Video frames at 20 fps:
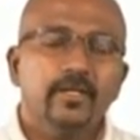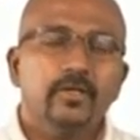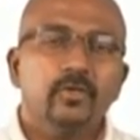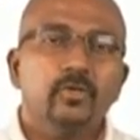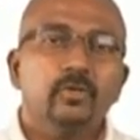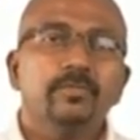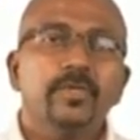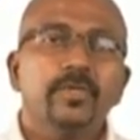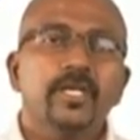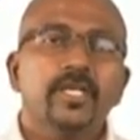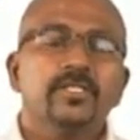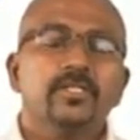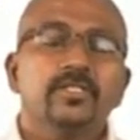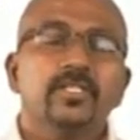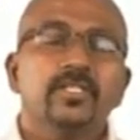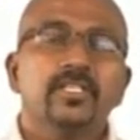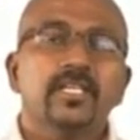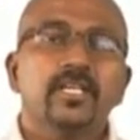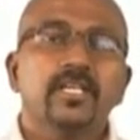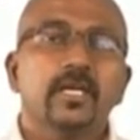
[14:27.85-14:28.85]
to make sure
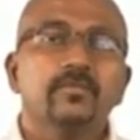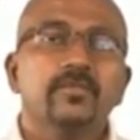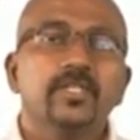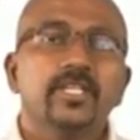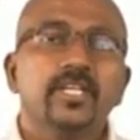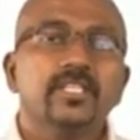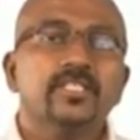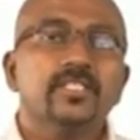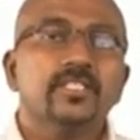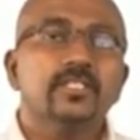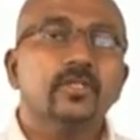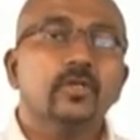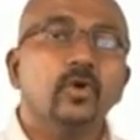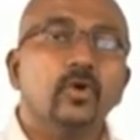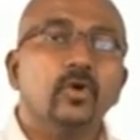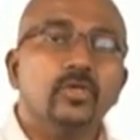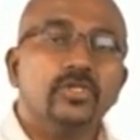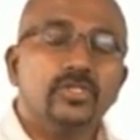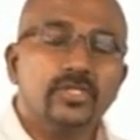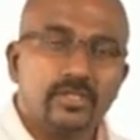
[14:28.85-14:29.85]
that the communication
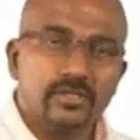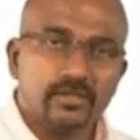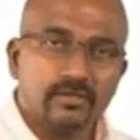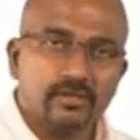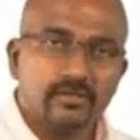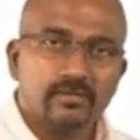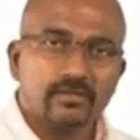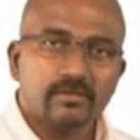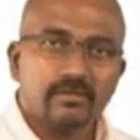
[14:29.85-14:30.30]
goes